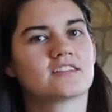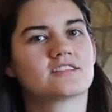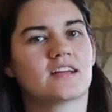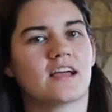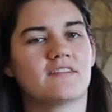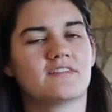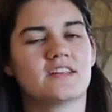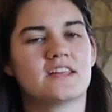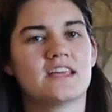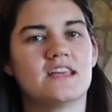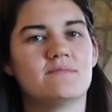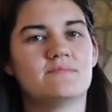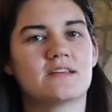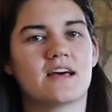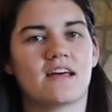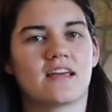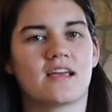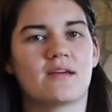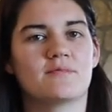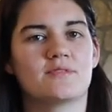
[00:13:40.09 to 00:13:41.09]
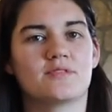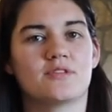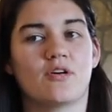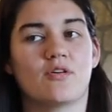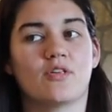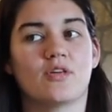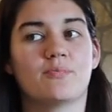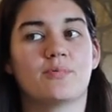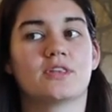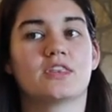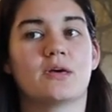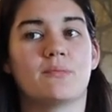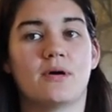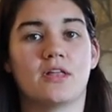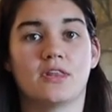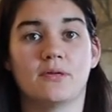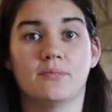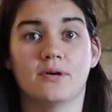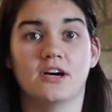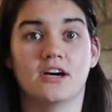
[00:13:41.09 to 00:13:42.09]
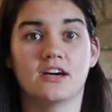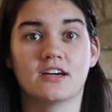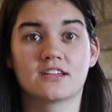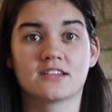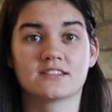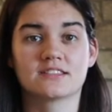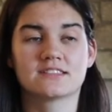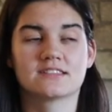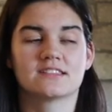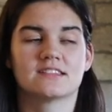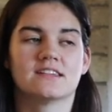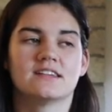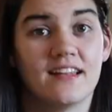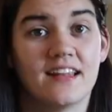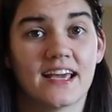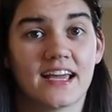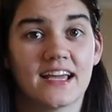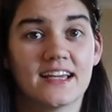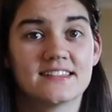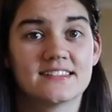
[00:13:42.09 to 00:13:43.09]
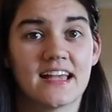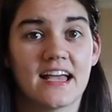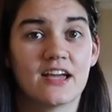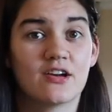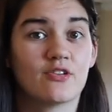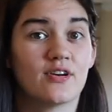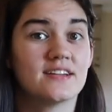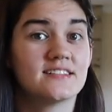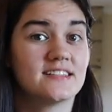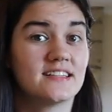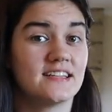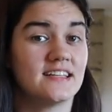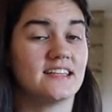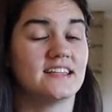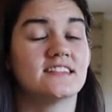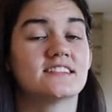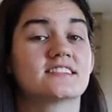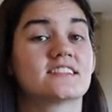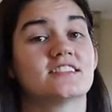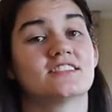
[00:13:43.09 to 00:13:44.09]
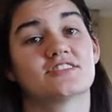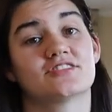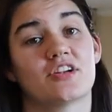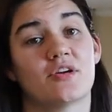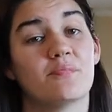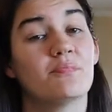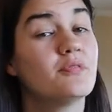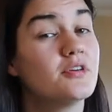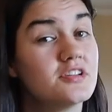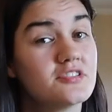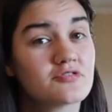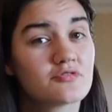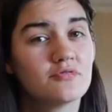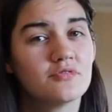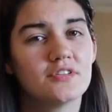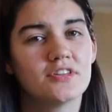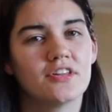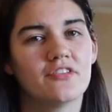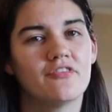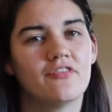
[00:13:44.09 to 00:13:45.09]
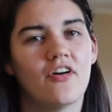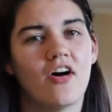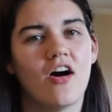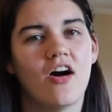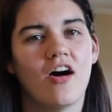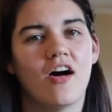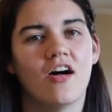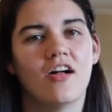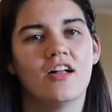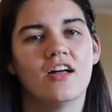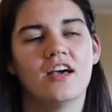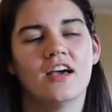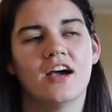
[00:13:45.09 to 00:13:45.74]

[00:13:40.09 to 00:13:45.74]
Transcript: So I have to keep telling him to only put them on the books. Like I said, Greyson is gonna start preschool in the fall.